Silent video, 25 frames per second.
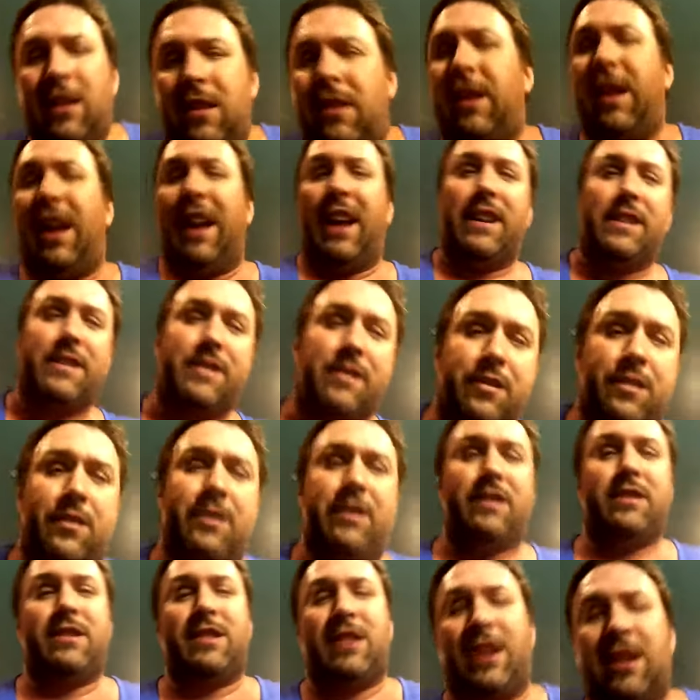the answer
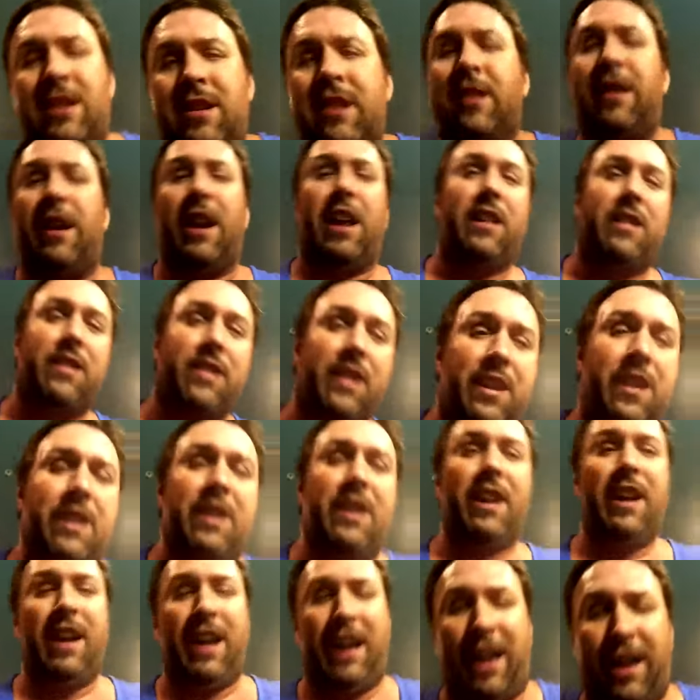is
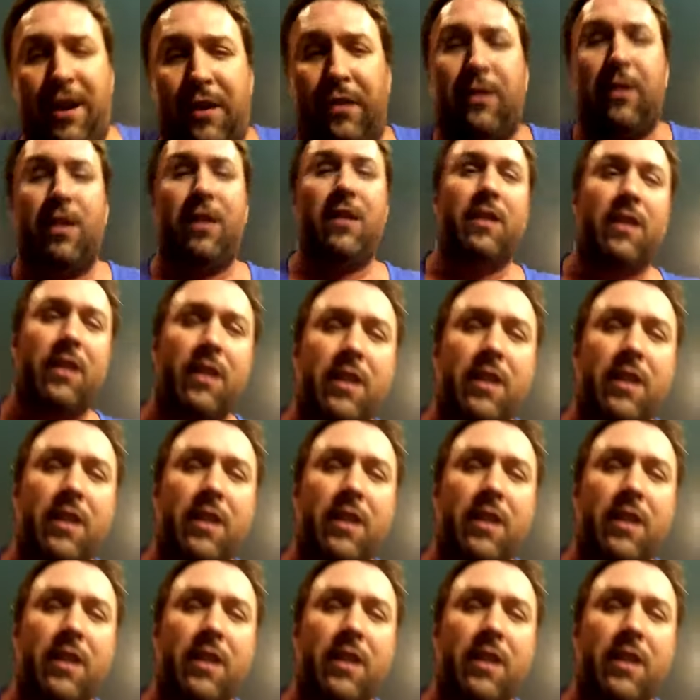Nathan Hale.